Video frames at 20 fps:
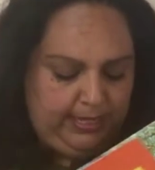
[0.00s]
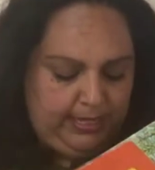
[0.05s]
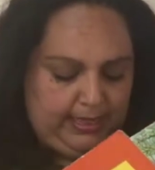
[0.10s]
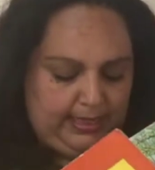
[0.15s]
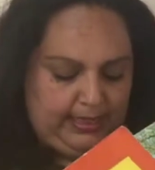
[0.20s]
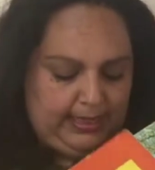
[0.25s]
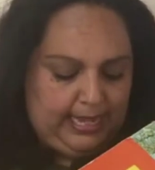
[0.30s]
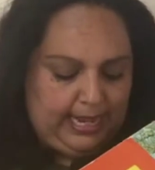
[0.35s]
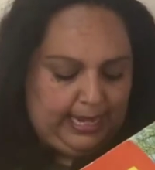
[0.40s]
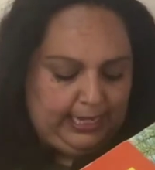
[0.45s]

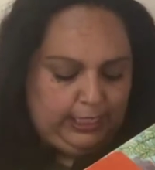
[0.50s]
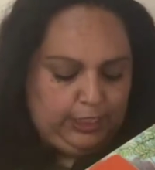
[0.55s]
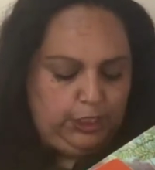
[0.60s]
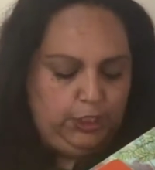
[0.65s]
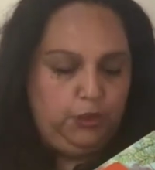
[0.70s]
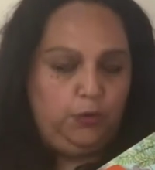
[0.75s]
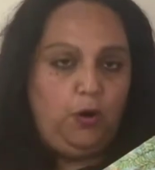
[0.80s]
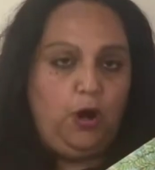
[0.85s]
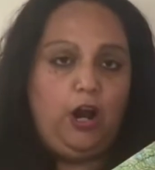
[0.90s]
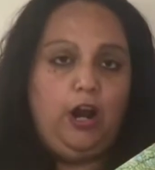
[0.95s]
that
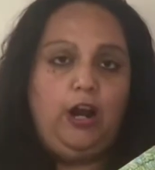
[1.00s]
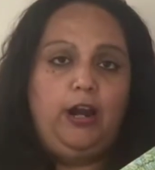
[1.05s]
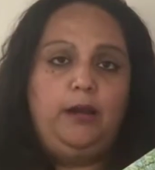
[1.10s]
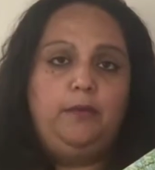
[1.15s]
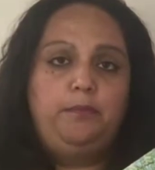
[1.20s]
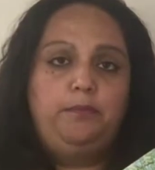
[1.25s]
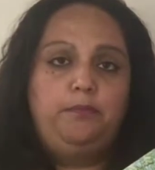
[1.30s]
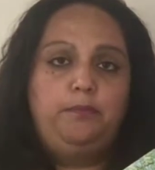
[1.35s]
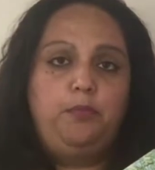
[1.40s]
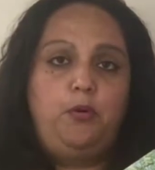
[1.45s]
you
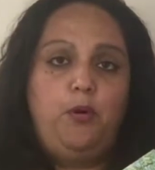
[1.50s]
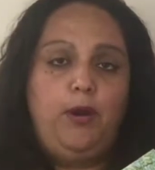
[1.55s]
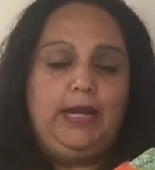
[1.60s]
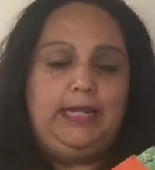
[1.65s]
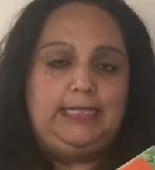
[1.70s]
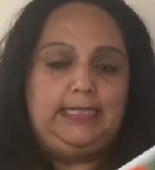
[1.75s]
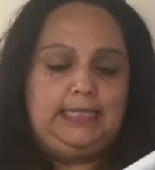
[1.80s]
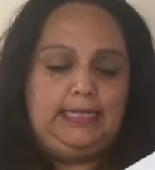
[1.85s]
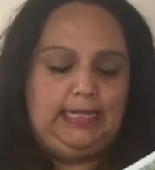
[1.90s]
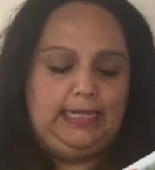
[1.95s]
are
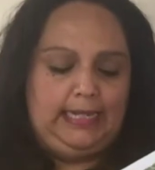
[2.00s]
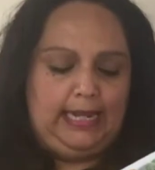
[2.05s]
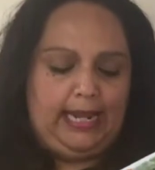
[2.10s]
pointing